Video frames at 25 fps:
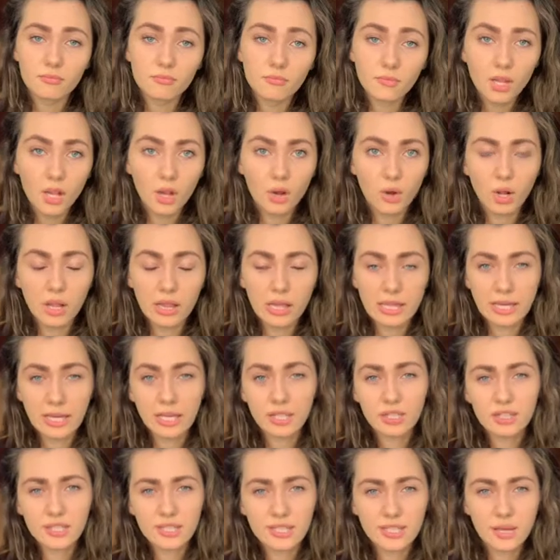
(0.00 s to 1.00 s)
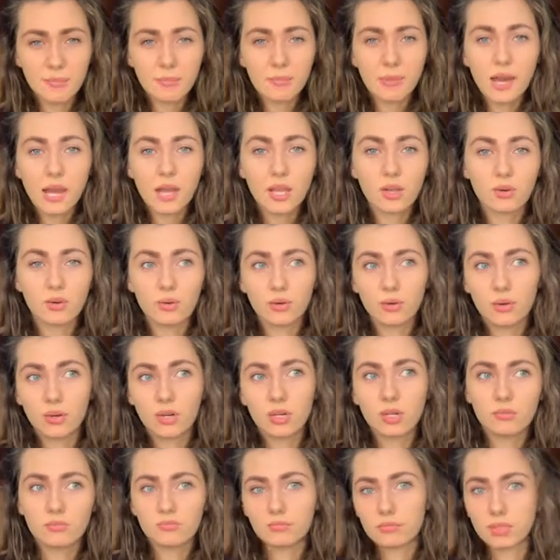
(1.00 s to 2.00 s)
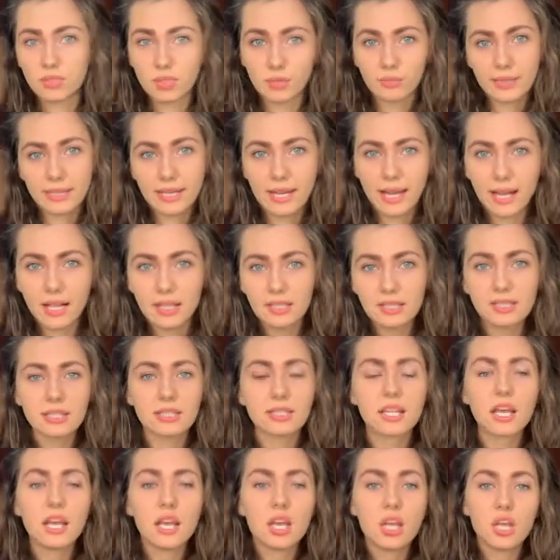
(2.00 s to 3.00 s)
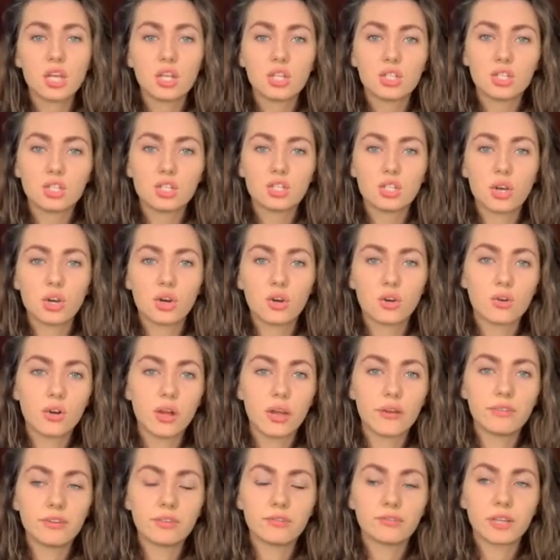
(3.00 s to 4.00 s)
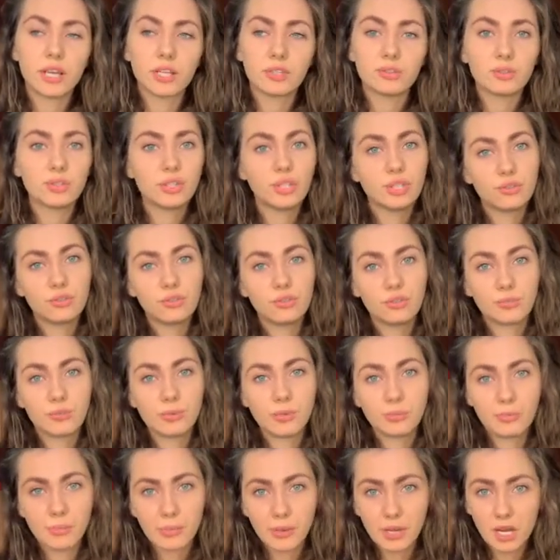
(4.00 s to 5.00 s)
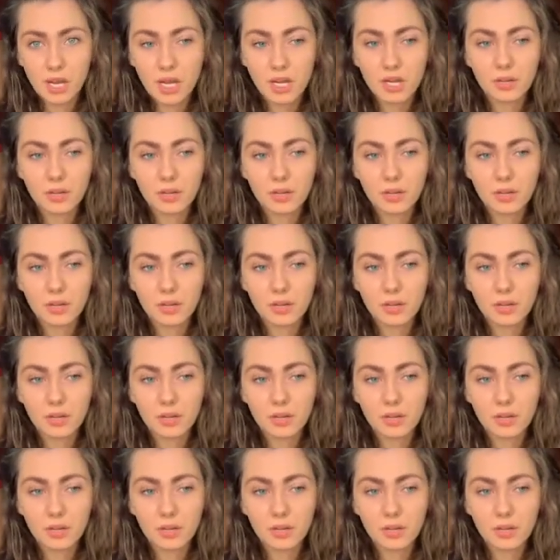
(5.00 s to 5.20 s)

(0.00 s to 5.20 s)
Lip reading: call another standby or someone else. So every flight you need to prepare.